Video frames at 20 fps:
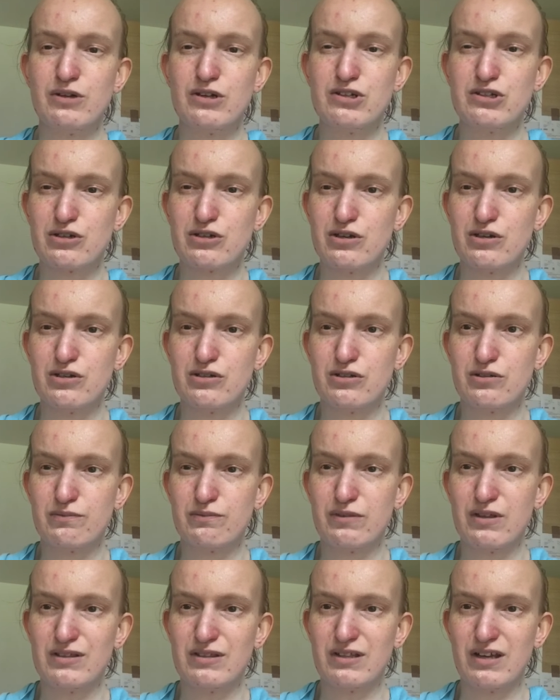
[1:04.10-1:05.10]
to show you
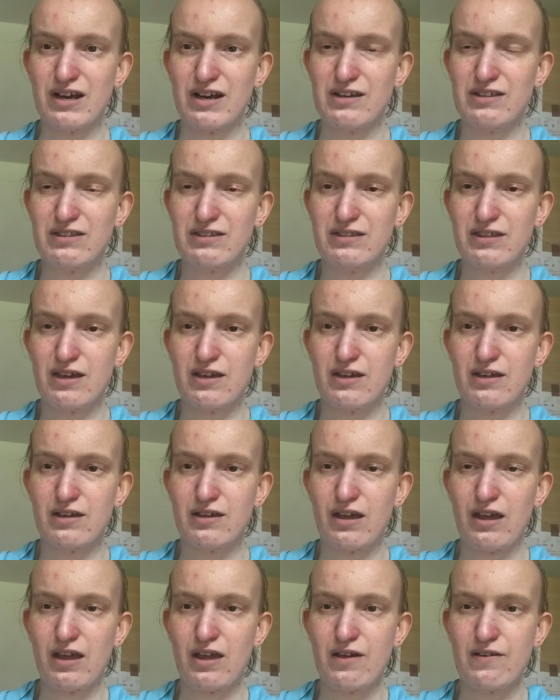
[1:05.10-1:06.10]
something that I think,
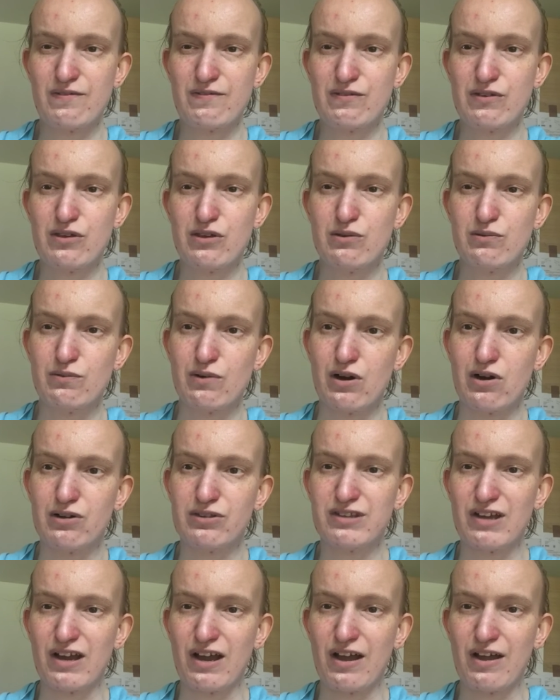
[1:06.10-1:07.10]
if you are
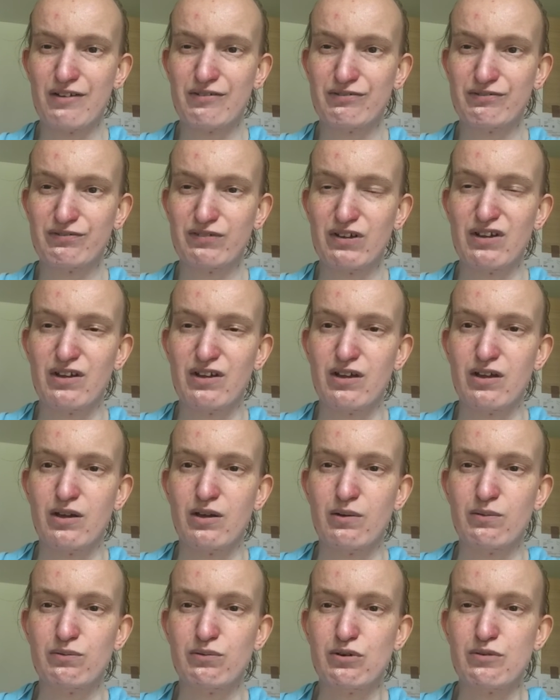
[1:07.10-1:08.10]
deaf,
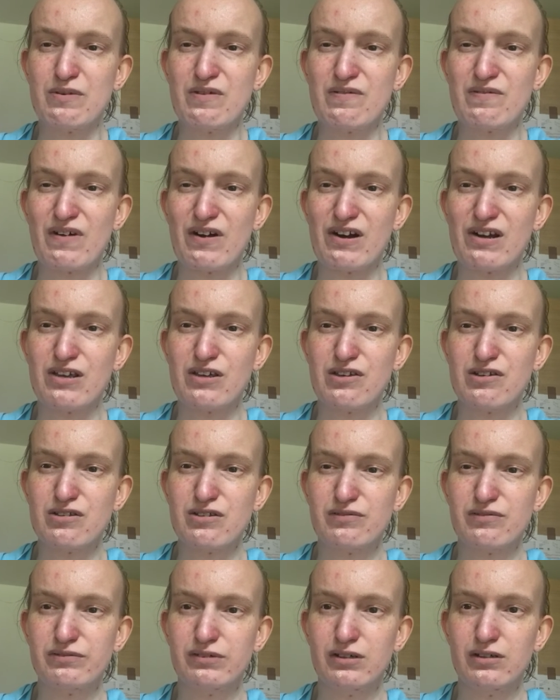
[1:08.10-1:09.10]
would be very
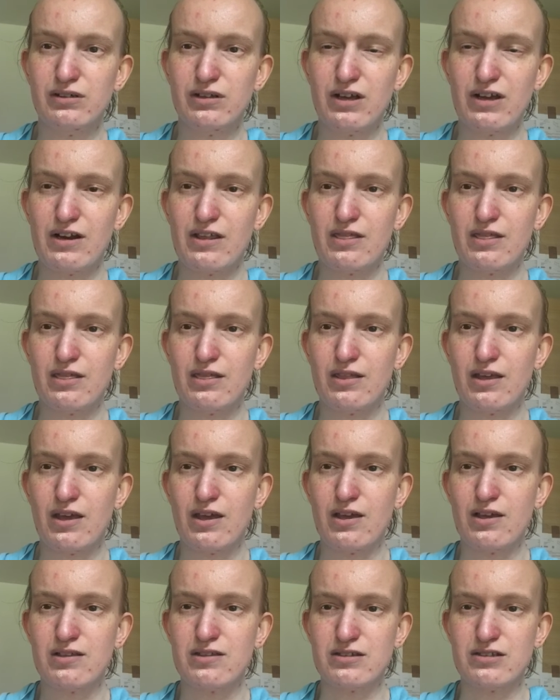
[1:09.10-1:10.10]
useful. And in
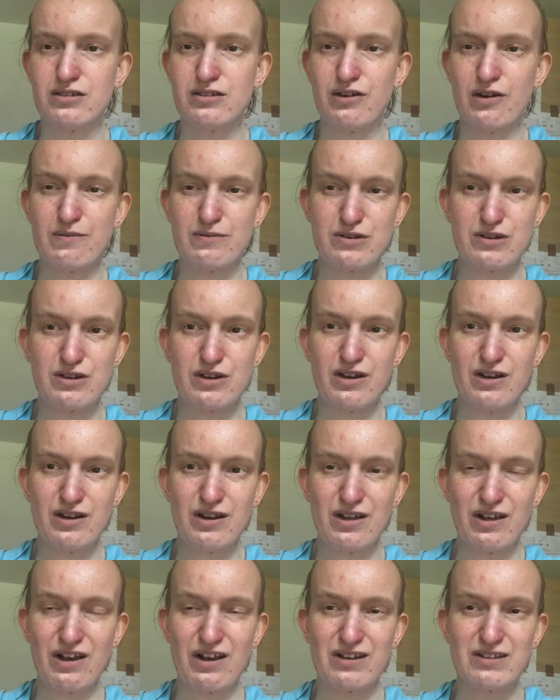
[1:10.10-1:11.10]
the description,
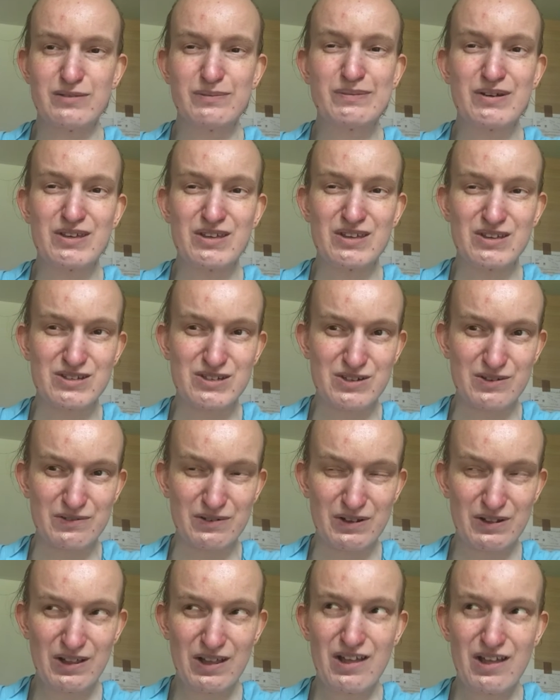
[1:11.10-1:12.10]
as per
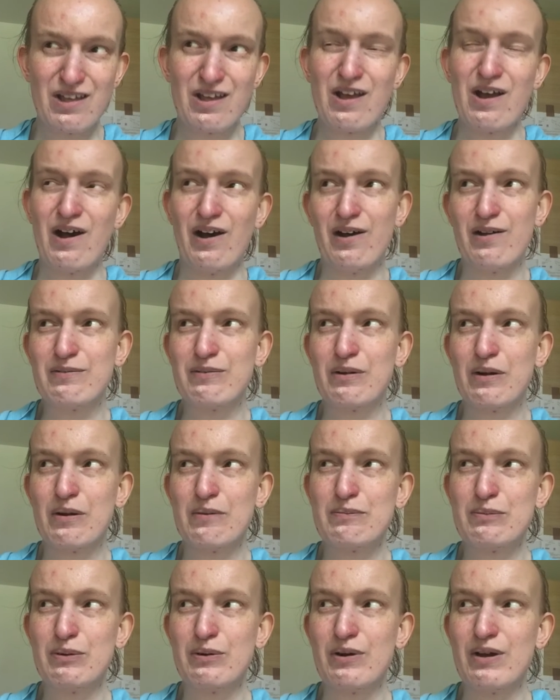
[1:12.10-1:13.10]
usual, I'm going to
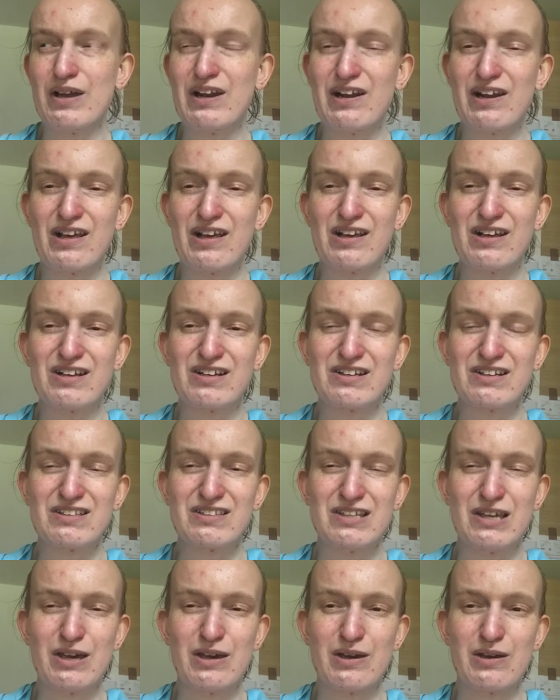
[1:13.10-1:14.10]
put a link
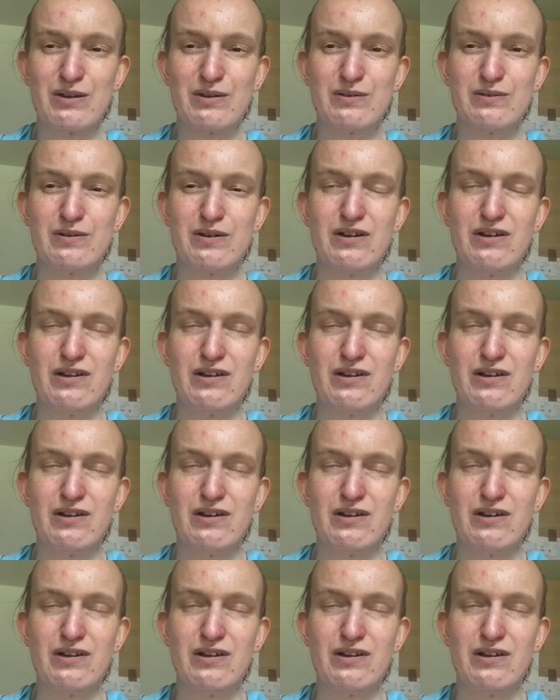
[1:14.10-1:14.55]
to